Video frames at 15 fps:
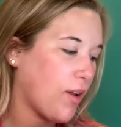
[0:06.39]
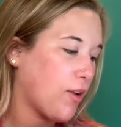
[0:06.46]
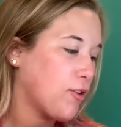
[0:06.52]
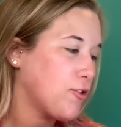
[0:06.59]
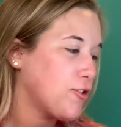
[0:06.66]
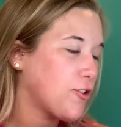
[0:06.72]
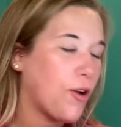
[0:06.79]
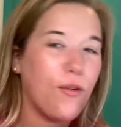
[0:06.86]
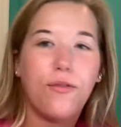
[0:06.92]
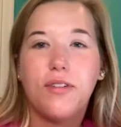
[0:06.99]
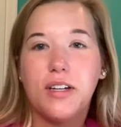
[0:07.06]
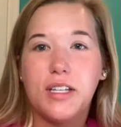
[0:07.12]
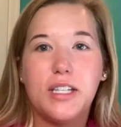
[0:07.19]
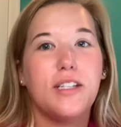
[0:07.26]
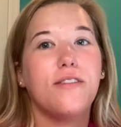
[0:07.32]
So for
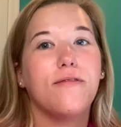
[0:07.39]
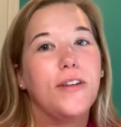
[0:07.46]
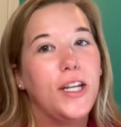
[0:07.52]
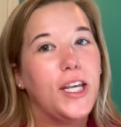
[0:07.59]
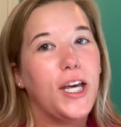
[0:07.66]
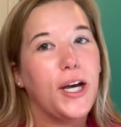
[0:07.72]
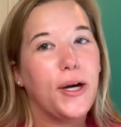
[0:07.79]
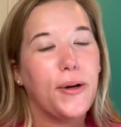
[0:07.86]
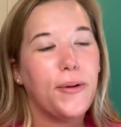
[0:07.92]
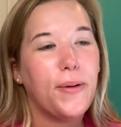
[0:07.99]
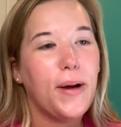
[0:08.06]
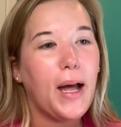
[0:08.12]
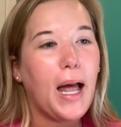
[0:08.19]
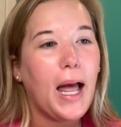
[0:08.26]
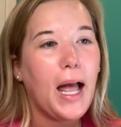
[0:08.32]
this video
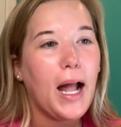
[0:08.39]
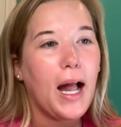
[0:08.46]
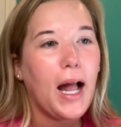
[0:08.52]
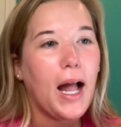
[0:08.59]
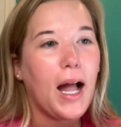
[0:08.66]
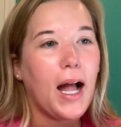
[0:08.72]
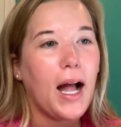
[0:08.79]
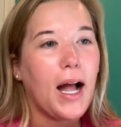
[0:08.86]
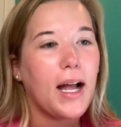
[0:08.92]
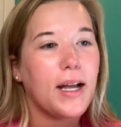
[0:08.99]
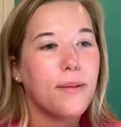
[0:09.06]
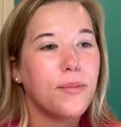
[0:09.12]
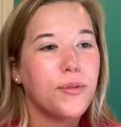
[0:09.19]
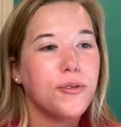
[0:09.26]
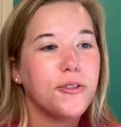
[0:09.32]

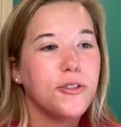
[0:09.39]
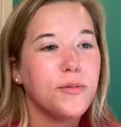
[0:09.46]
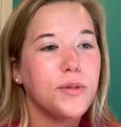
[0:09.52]
I'm going to